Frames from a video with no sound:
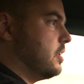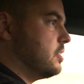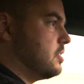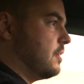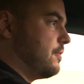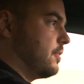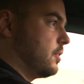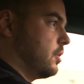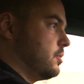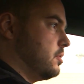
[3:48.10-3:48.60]

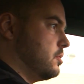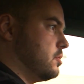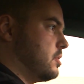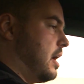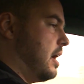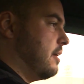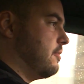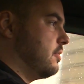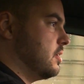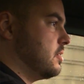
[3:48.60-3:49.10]
difficult to
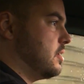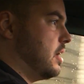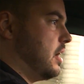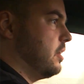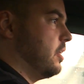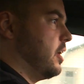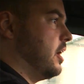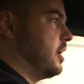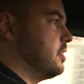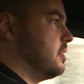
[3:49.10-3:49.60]
drive on a day
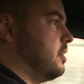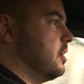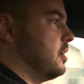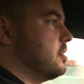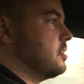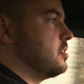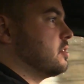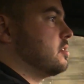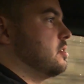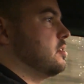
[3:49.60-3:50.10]
like
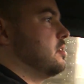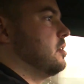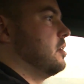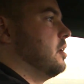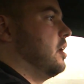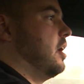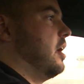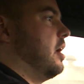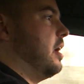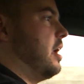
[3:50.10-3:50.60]
this,
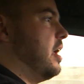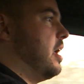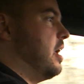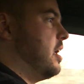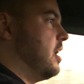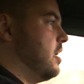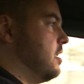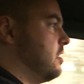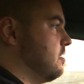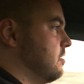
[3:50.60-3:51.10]

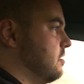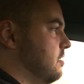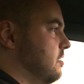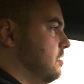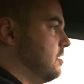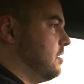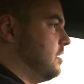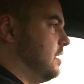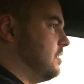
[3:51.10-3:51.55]
and